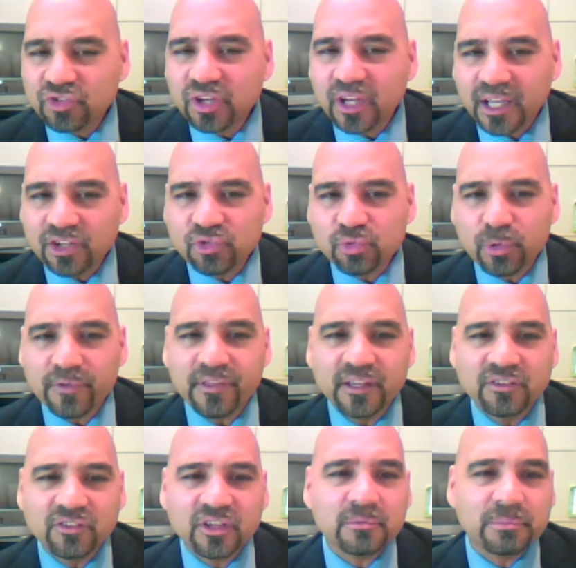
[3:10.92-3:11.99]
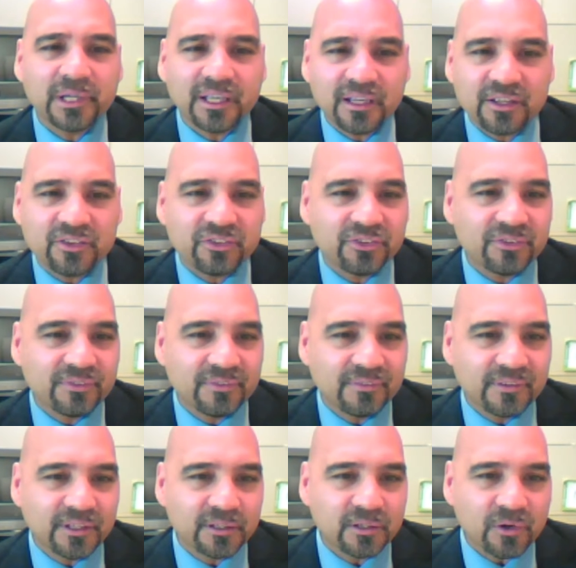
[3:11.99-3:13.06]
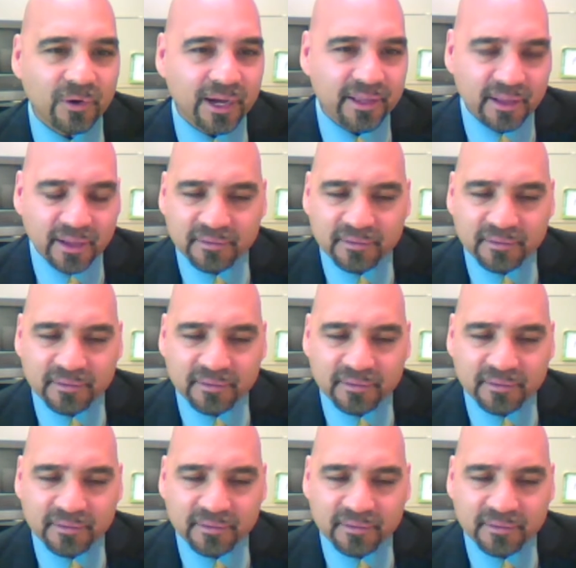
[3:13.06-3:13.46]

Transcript: they didn't change what they did because,